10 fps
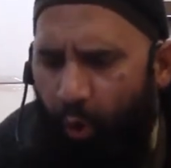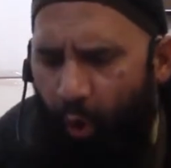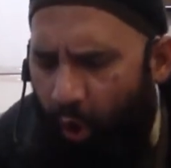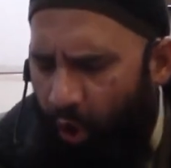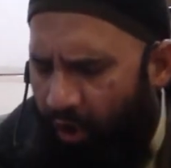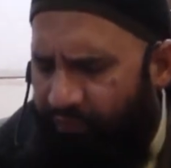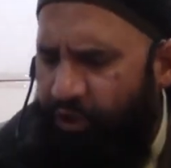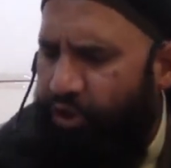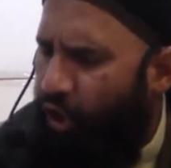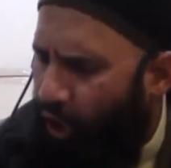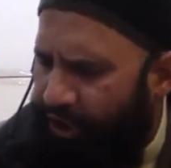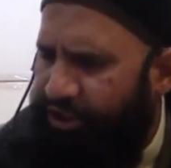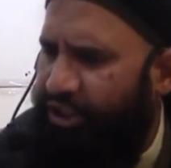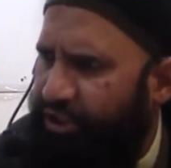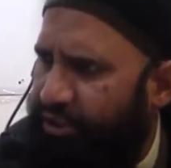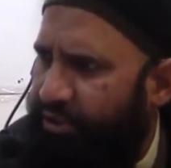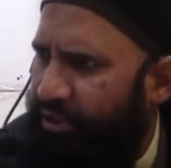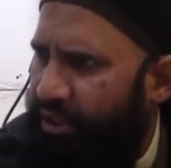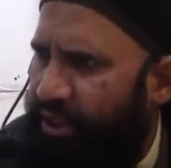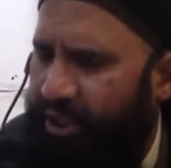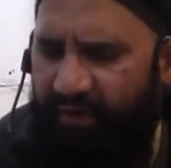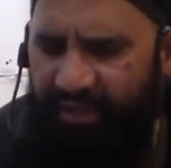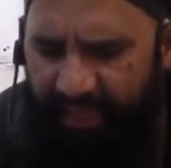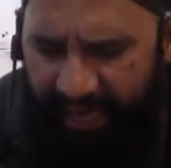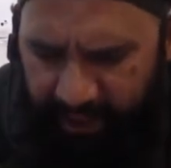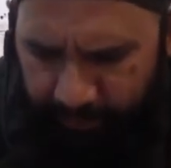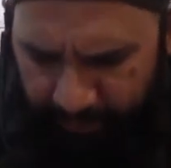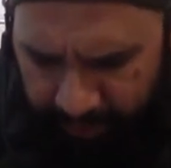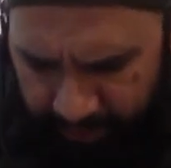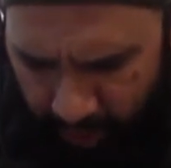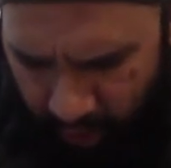All of the knowledges, he was expert